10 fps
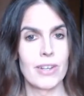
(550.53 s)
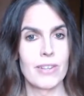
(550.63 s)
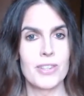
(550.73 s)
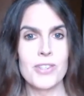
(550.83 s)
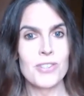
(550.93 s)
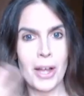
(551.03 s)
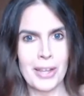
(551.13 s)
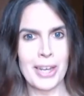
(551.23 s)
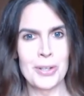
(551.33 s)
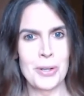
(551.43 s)
This is not
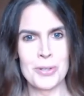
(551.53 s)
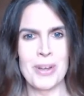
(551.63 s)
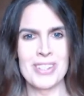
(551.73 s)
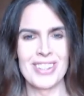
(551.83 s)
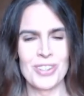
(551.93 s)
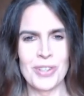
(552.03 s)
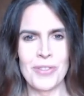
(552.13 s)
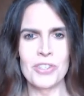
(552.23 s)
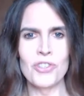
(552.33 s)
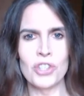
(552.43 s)
like a New Year's resolution,
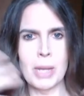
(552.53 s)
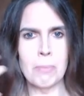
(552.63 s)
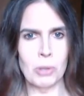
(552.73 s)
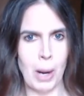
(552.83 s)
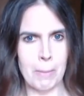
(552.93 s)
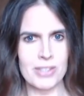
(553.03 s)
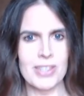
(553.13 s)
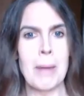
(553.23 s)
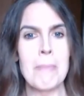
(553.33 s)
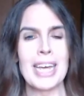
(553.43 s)
this is just a promise
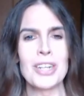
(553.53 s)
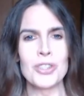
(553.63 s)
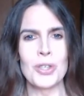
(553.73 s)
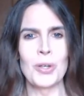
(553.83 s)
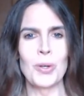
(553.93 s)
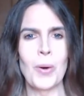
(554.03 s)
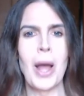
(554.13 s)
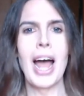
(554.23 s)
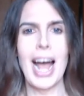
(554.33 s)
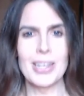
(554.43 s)
that I'm making to you
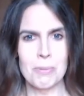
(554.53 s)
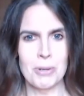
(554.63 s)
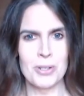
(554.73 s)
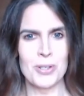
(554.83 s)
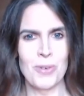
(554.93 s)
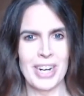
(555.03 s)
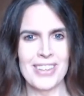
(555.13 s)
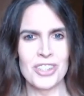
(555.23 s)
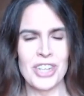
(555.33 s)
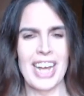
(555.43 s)
as the person running
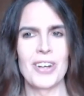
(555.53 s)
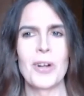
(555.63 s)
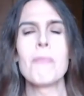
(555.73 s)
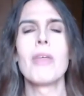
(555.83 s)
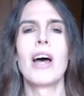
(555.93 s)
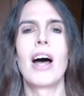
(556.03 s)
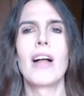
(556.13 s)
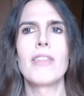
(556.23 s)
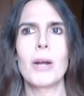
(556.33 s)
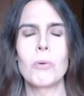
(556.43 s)
the channel
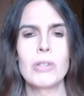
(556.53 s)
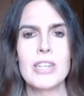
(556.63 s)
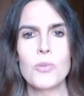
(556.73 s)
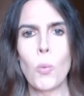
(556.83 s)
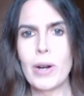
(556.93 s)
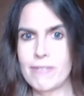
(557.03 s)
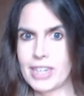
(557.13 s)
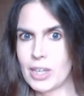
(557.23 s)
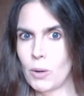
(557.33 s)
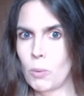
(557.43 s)
that I will release one
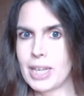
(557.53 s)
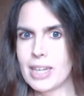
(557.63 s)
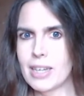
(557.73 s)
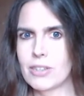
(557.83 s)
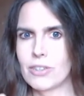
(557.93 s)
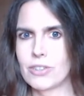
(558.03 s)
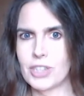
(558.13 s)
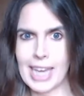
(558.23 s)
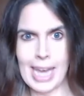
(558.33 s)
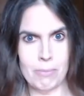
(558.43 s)
video a week to
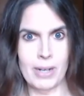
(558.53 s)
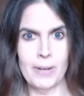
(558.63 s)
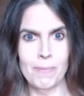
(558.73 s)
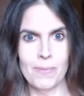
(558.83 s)
camera.